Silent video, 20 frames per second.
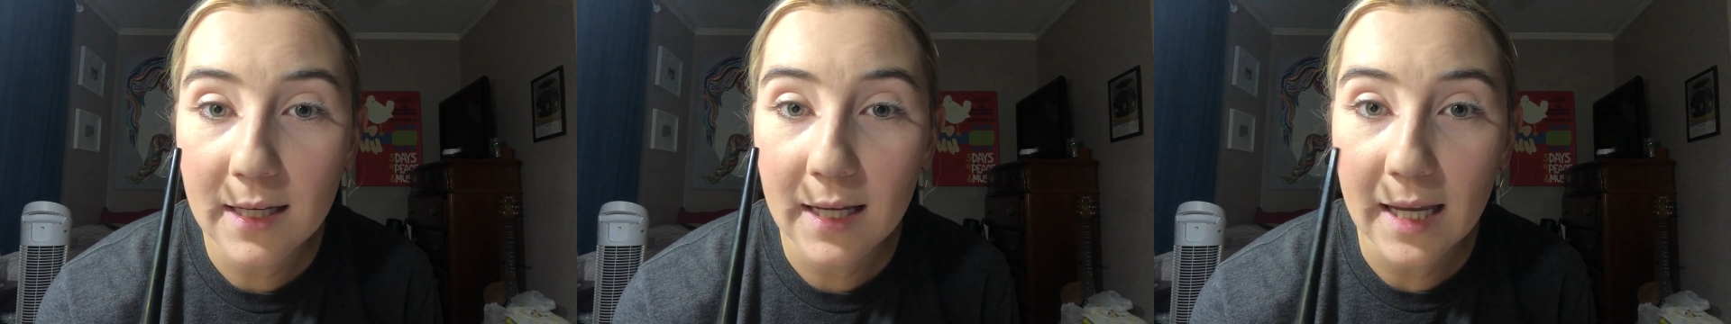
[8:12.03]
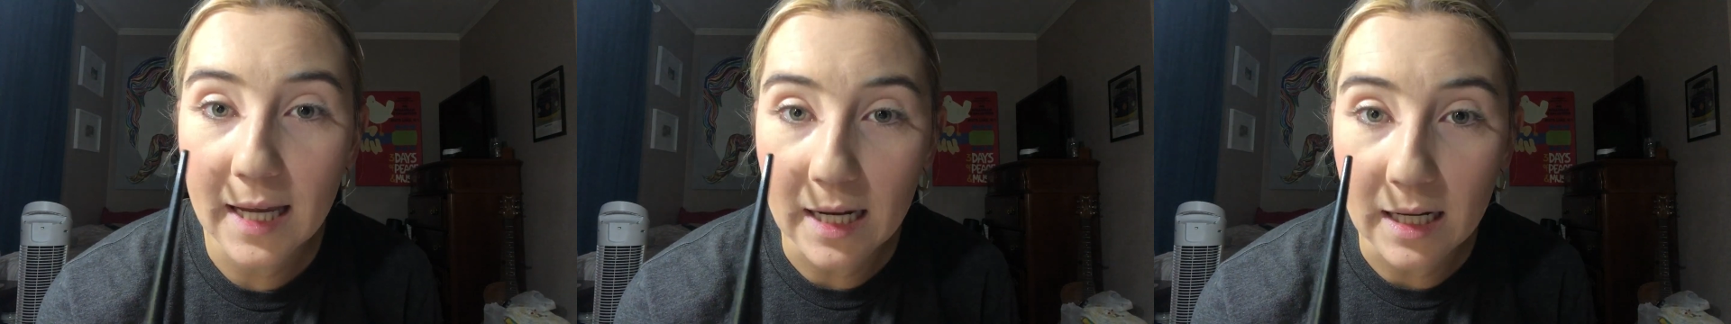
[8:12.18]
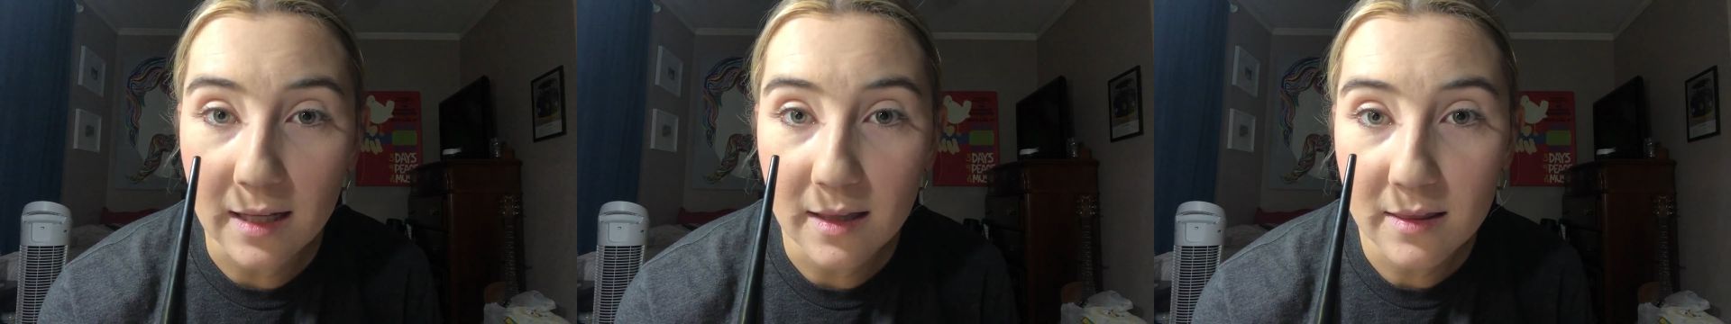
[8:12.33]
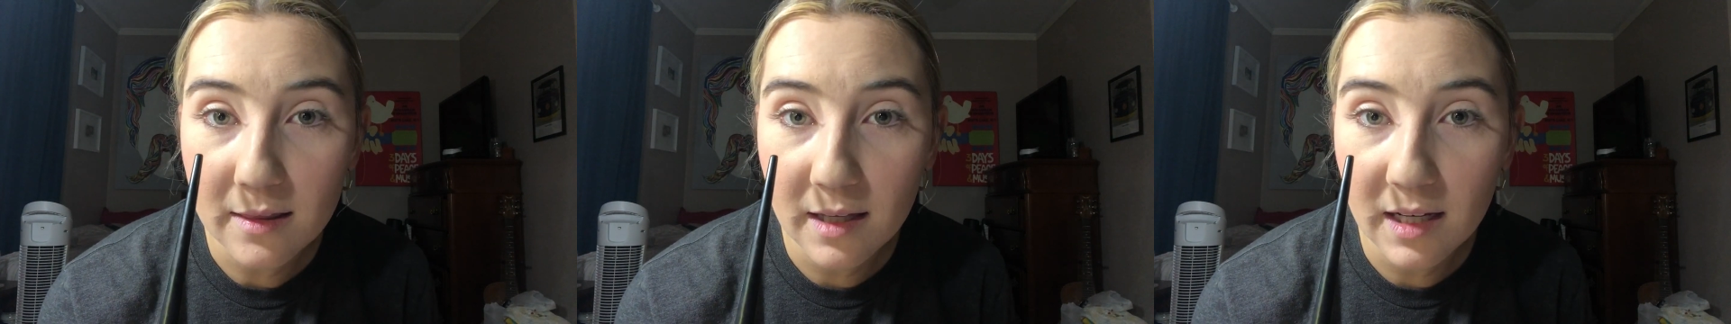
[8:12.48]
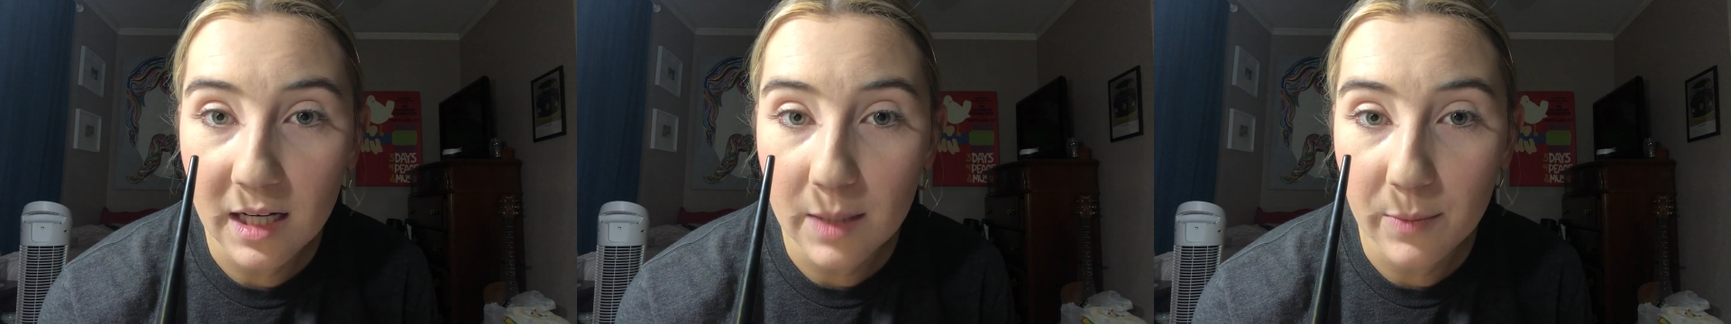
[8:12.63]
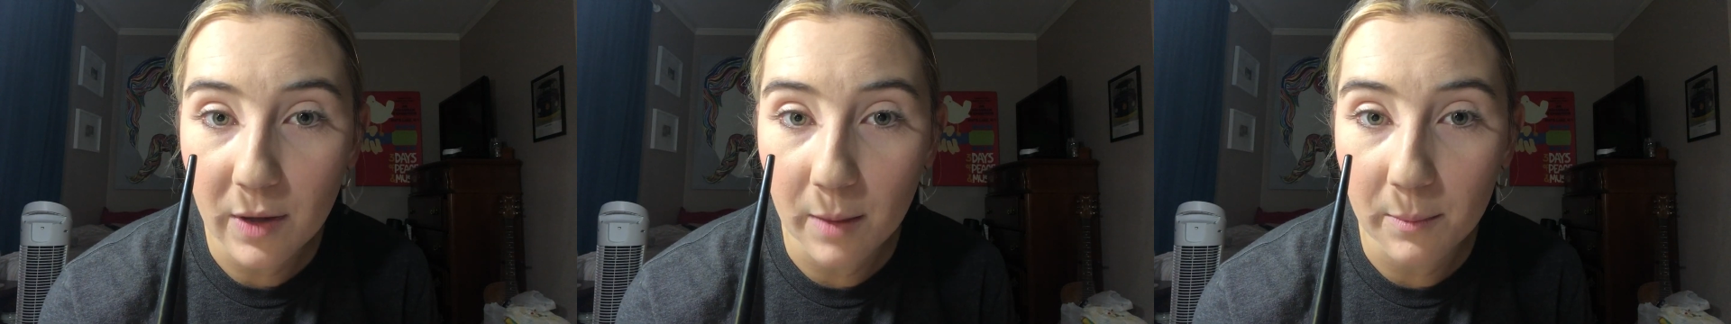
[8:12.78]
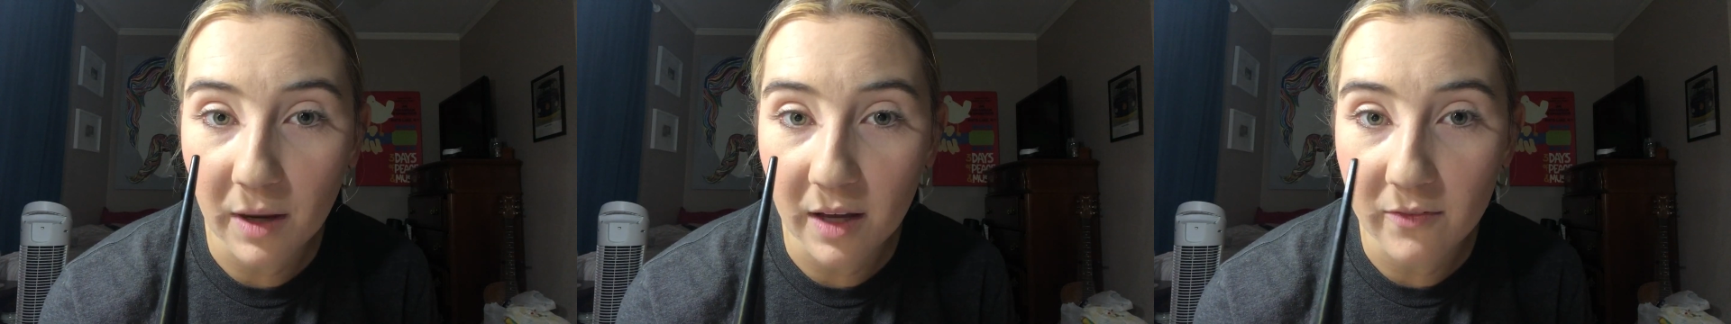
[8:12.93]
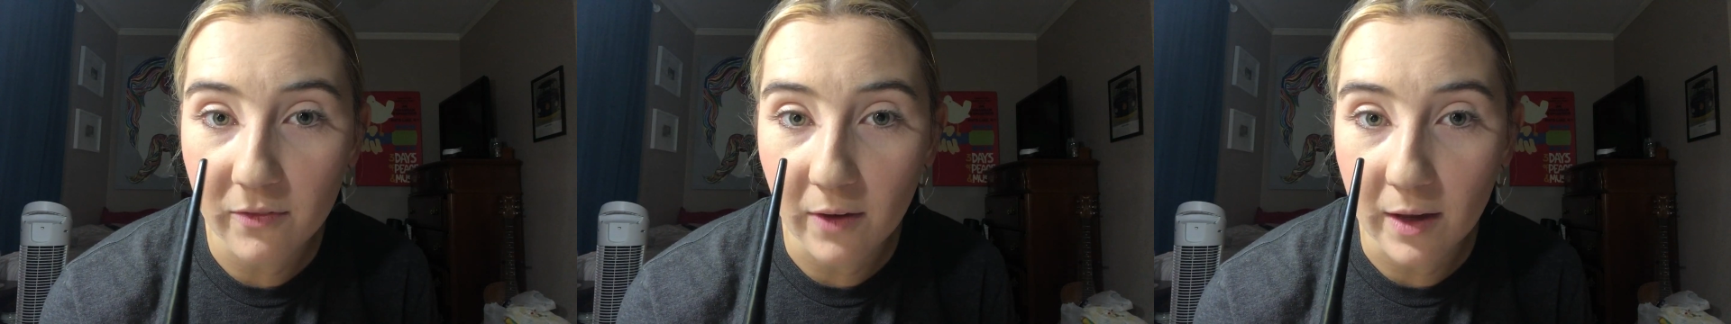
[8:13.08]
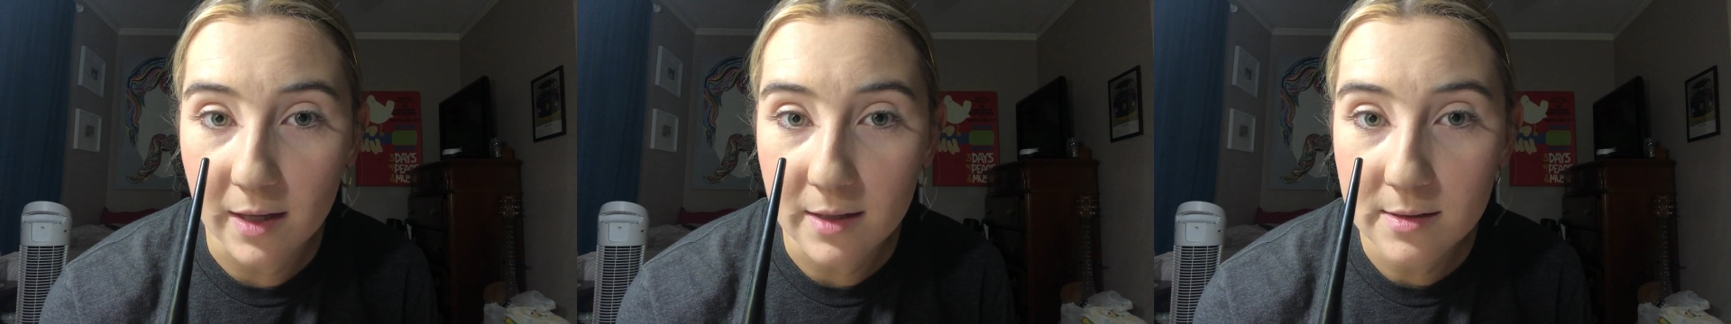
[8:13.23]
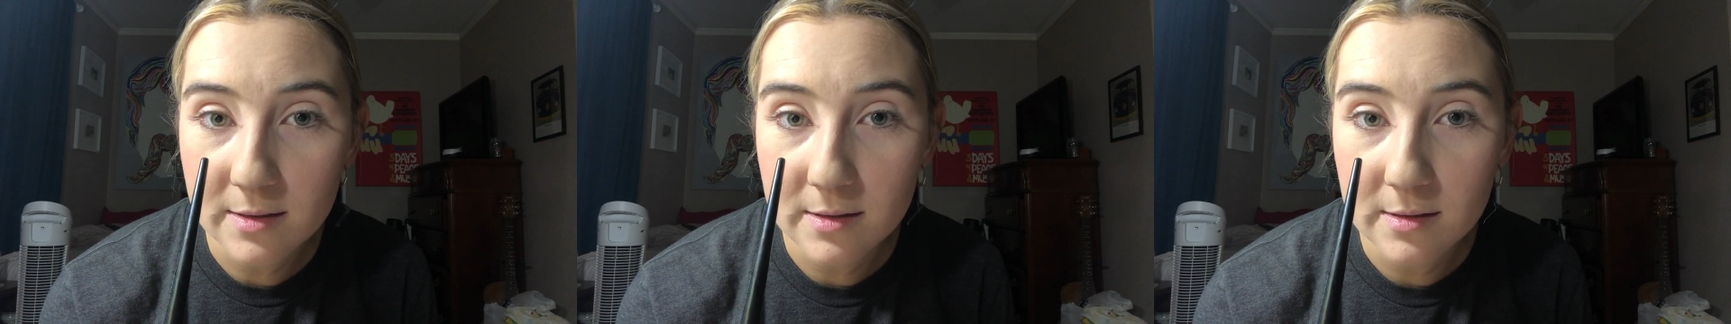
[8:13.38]
anything about my
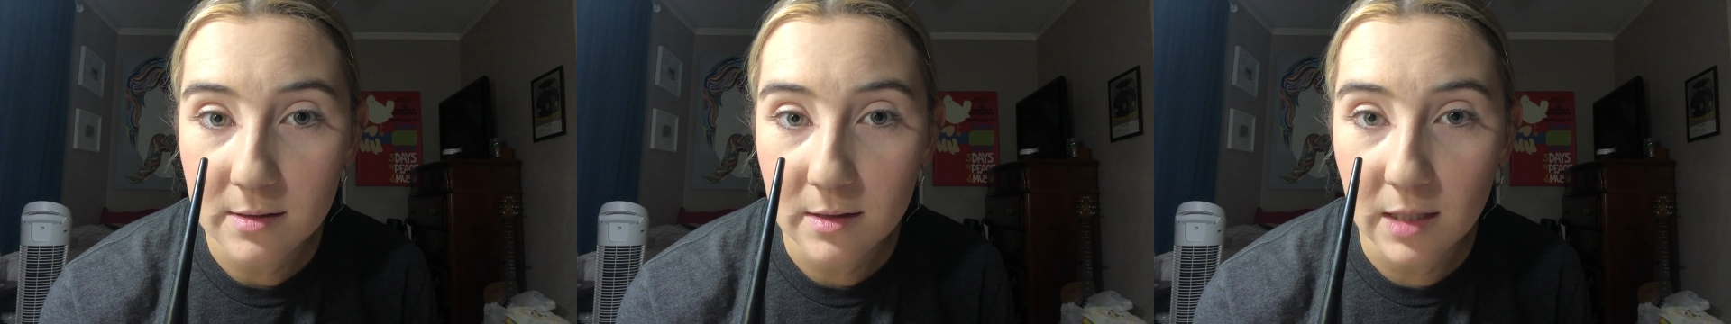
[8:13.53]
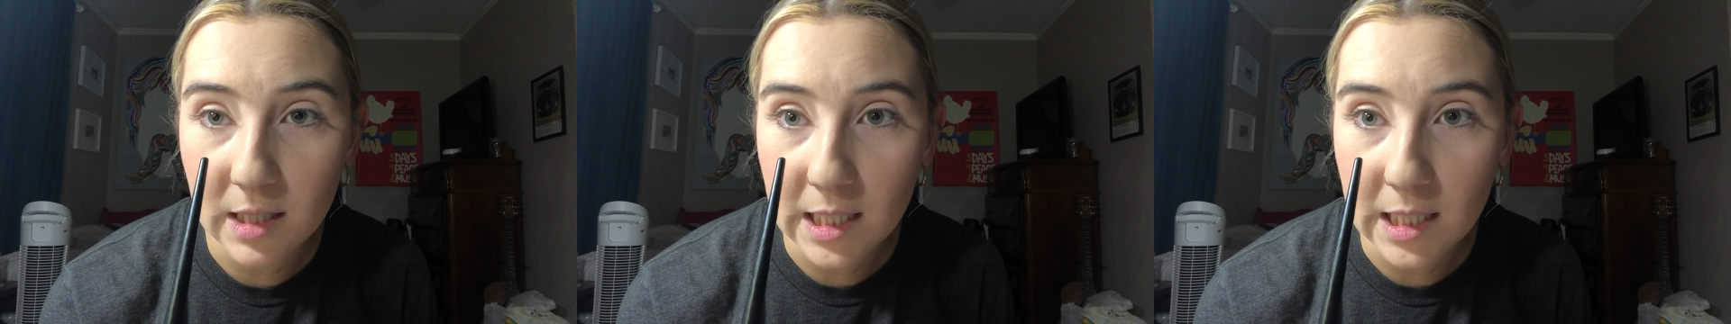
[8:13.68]
face,